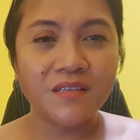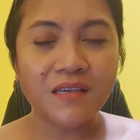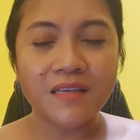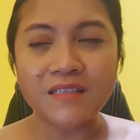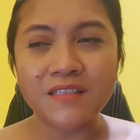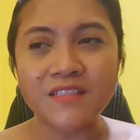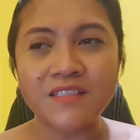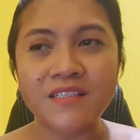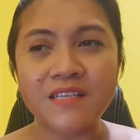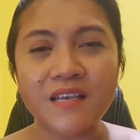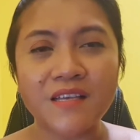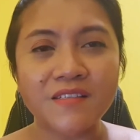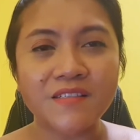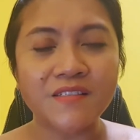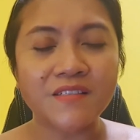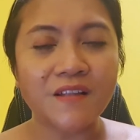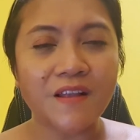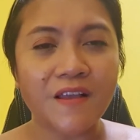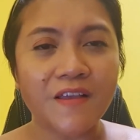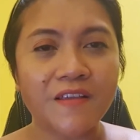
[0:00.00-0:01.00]
and it
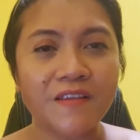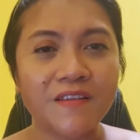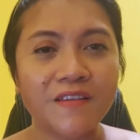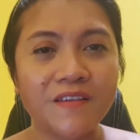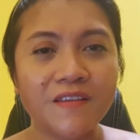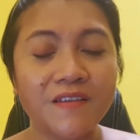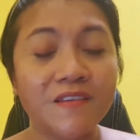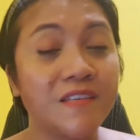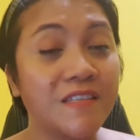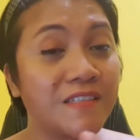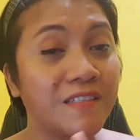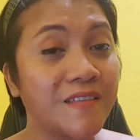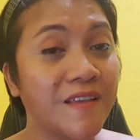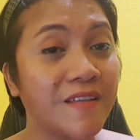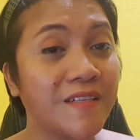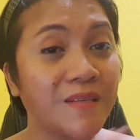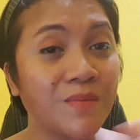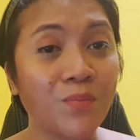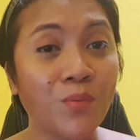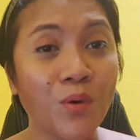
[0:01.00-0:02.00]
says like
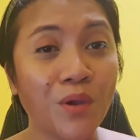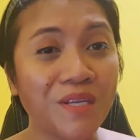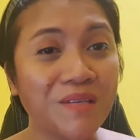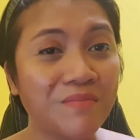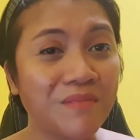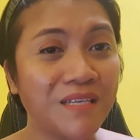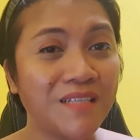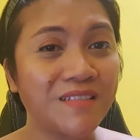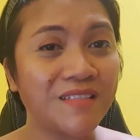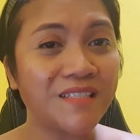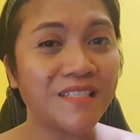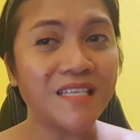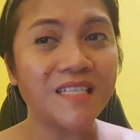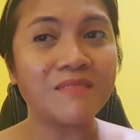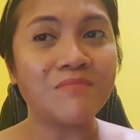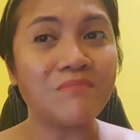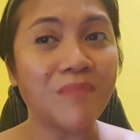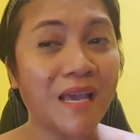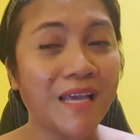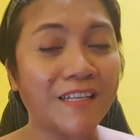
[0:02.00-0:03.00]
set appointments
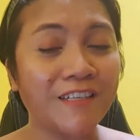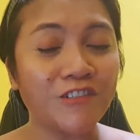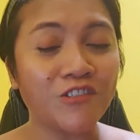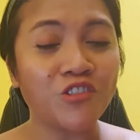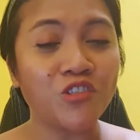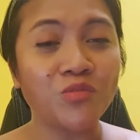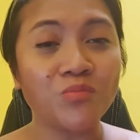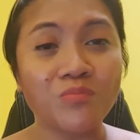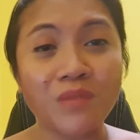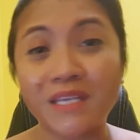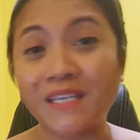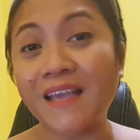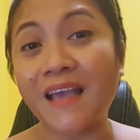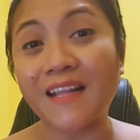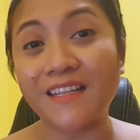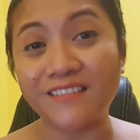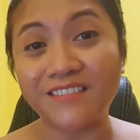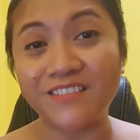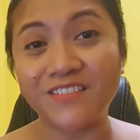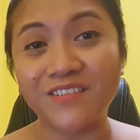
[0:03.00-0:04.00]
and manage my
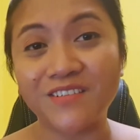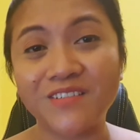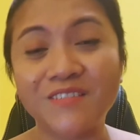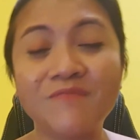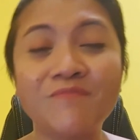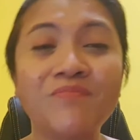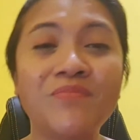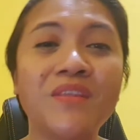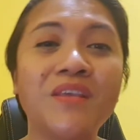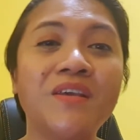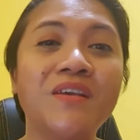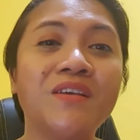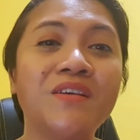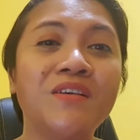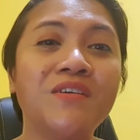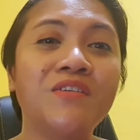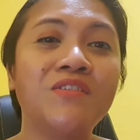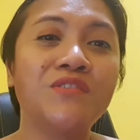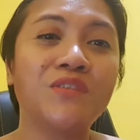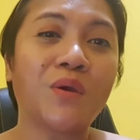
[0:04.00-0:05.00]
calendar.
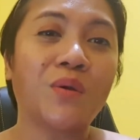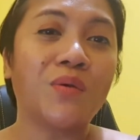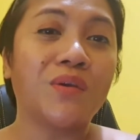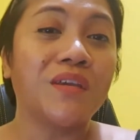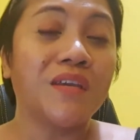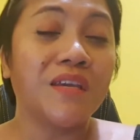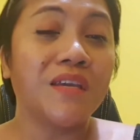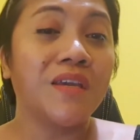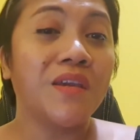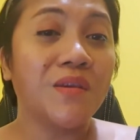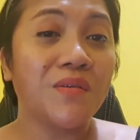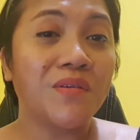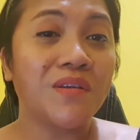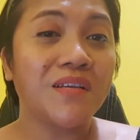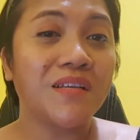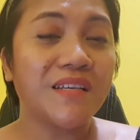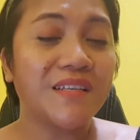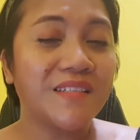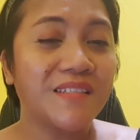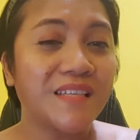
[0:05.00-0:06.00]
So here
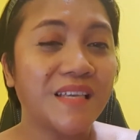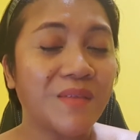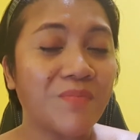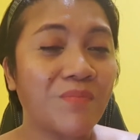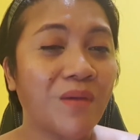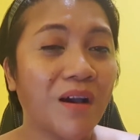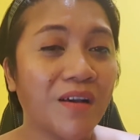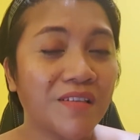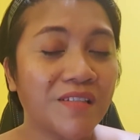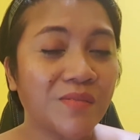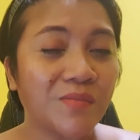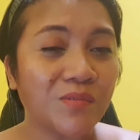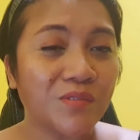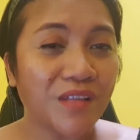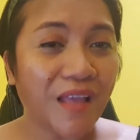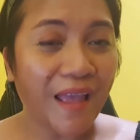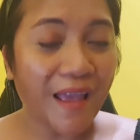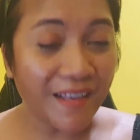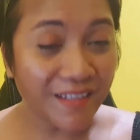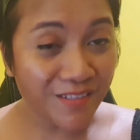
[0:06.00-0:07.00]
is a possible
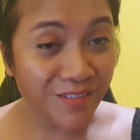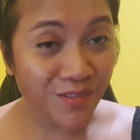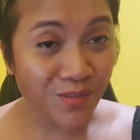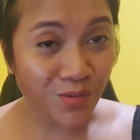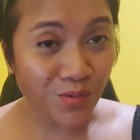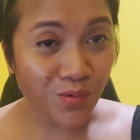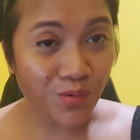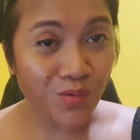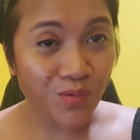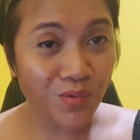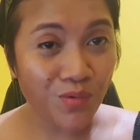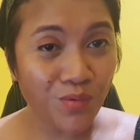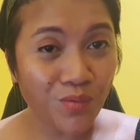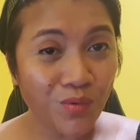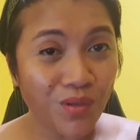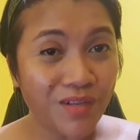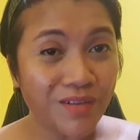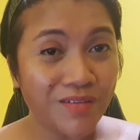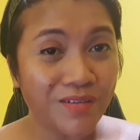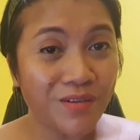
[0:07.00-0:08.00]
answer
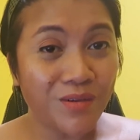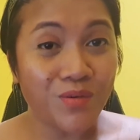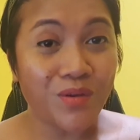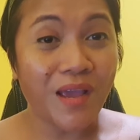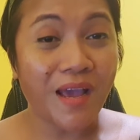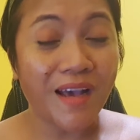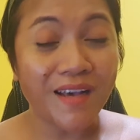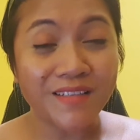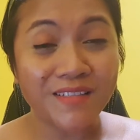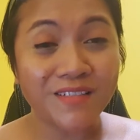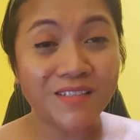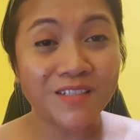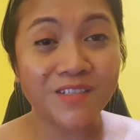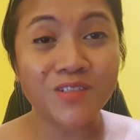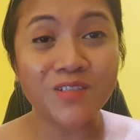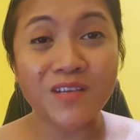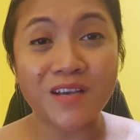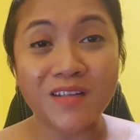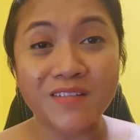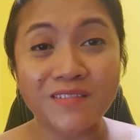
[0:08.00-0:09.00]
when you're asked to
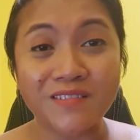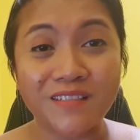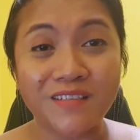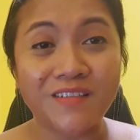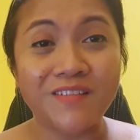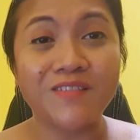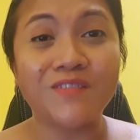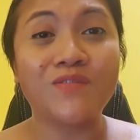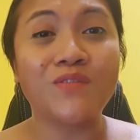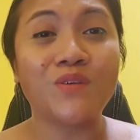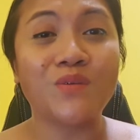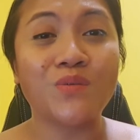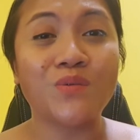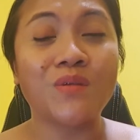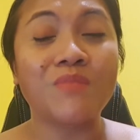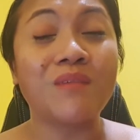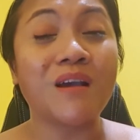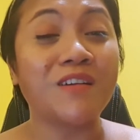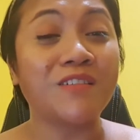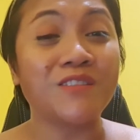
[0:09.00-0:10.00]
tell the interviewer
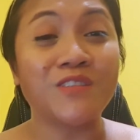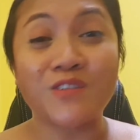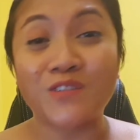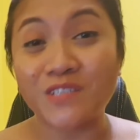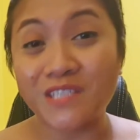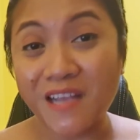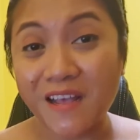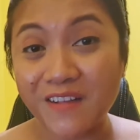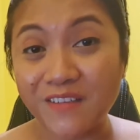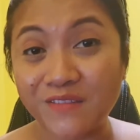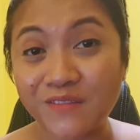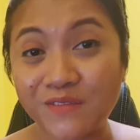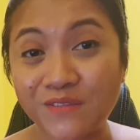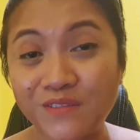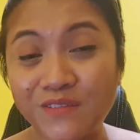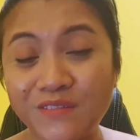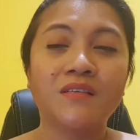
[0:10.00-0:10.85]
about yourself.